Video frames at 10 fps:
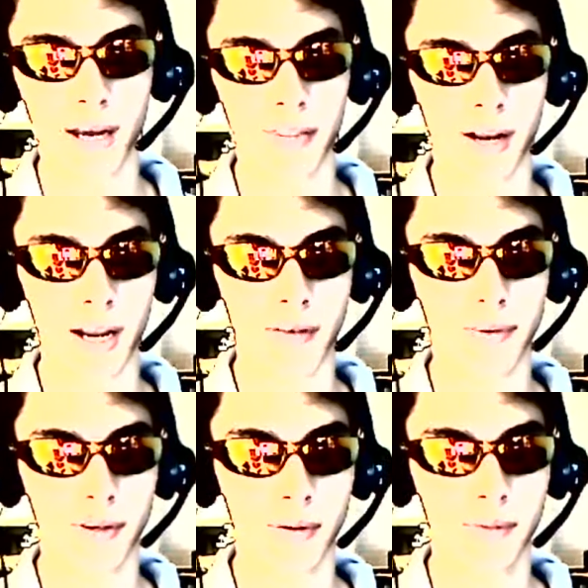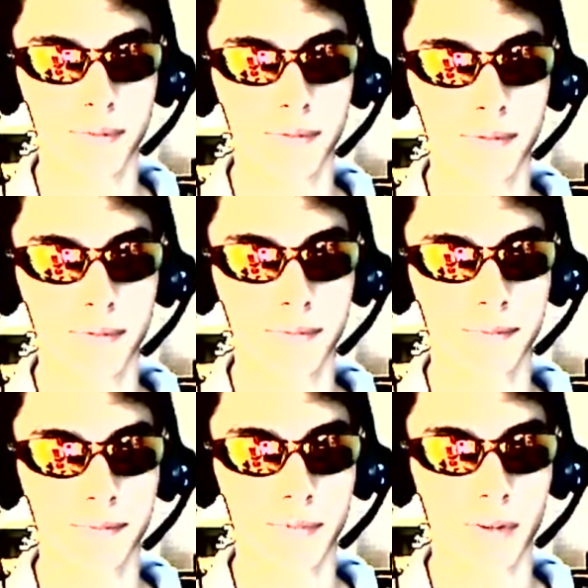and then I have to
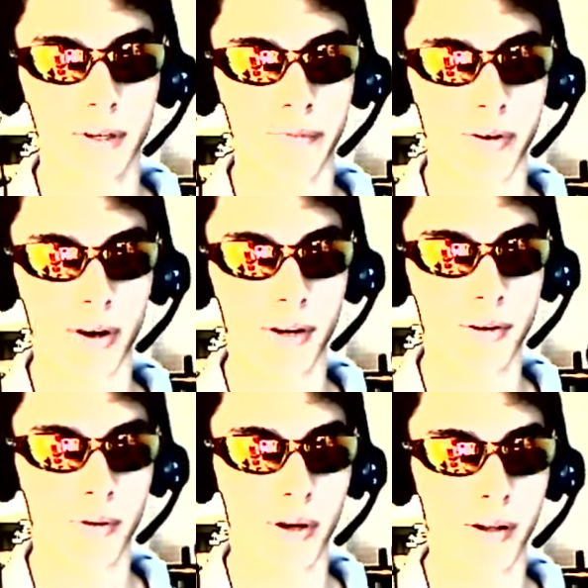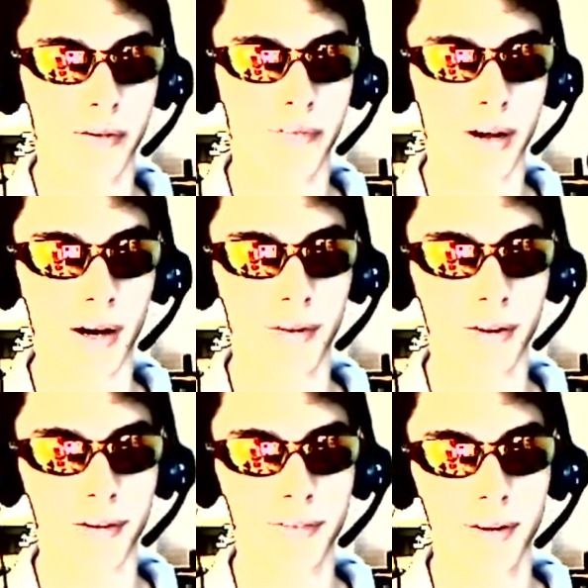convert it to a file
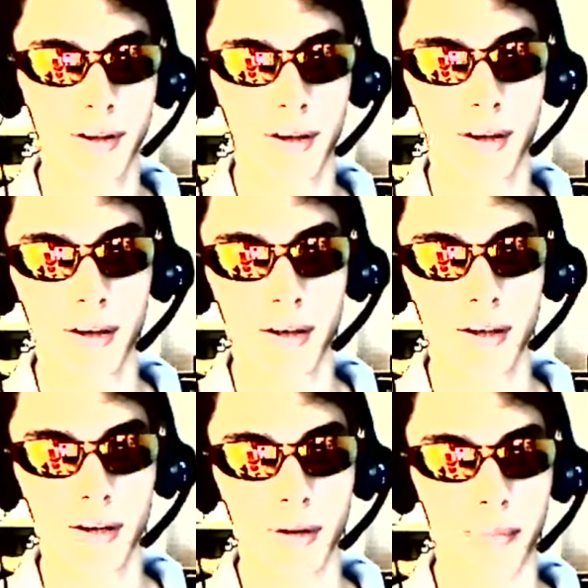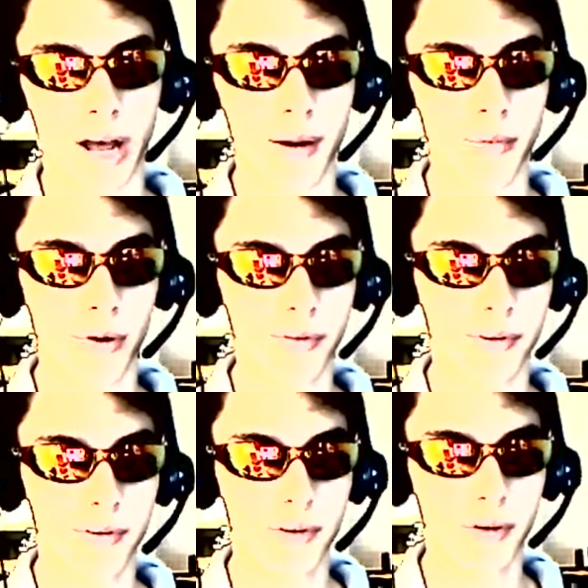that's compatible with
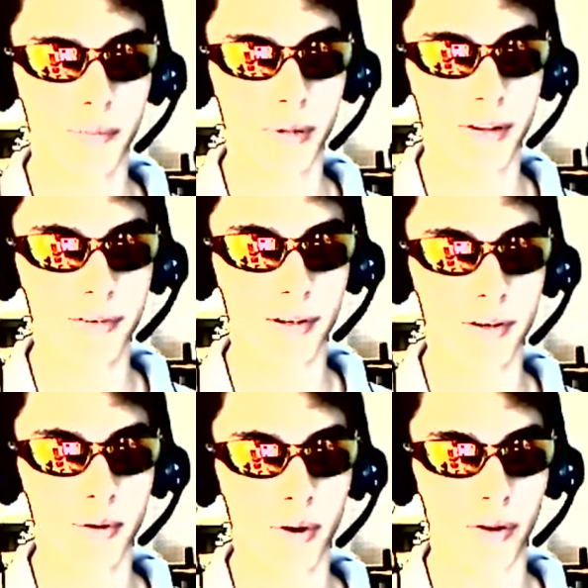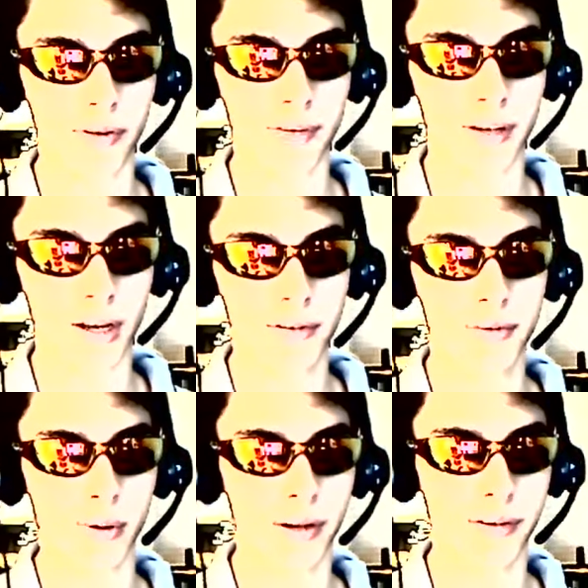YouTube. Basically, doing all this takes
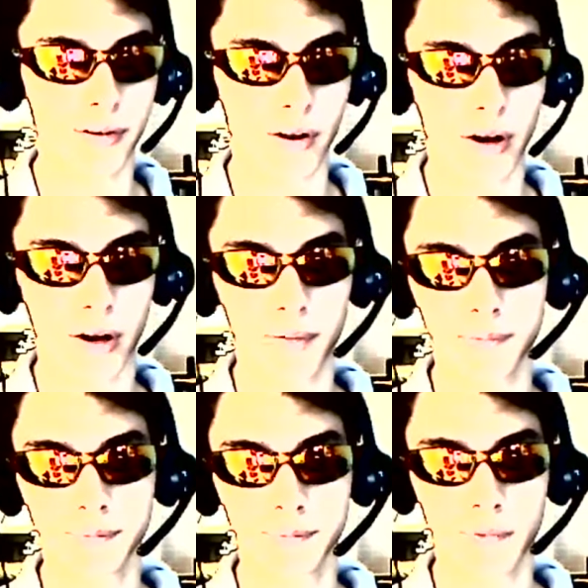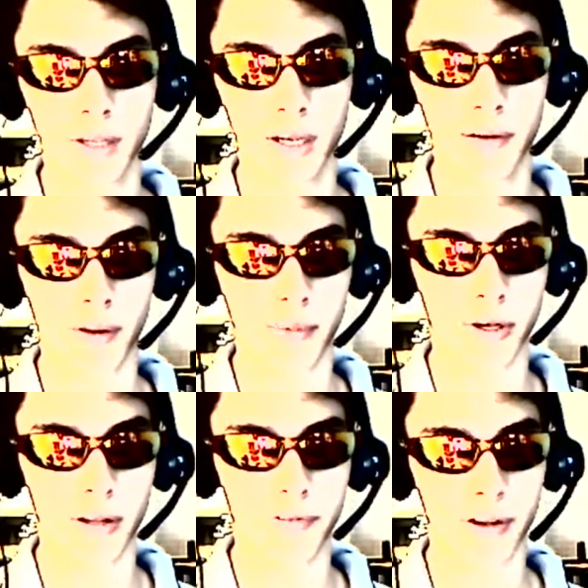twice as long if I'm
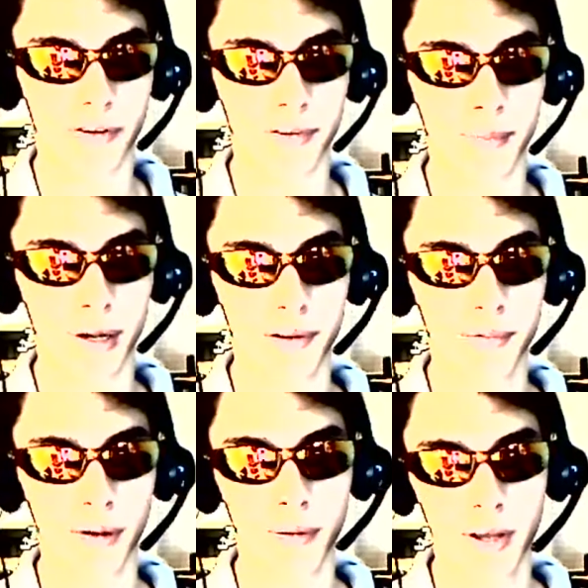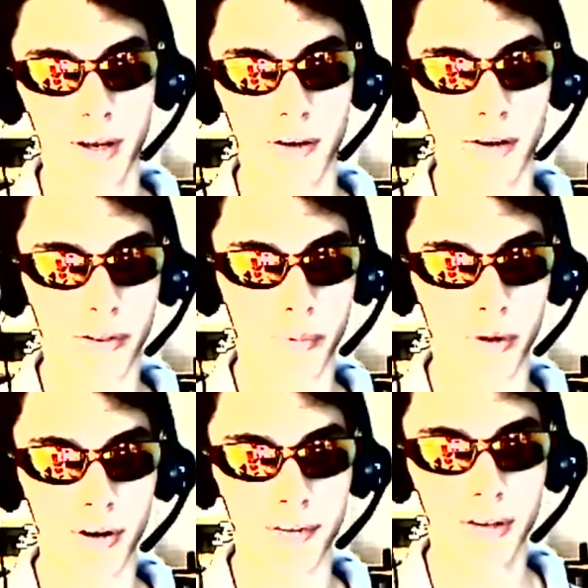doing it as fast as possible. In other
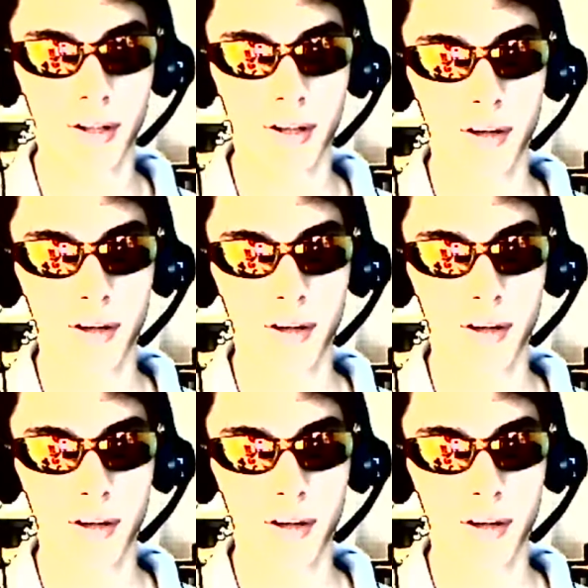words,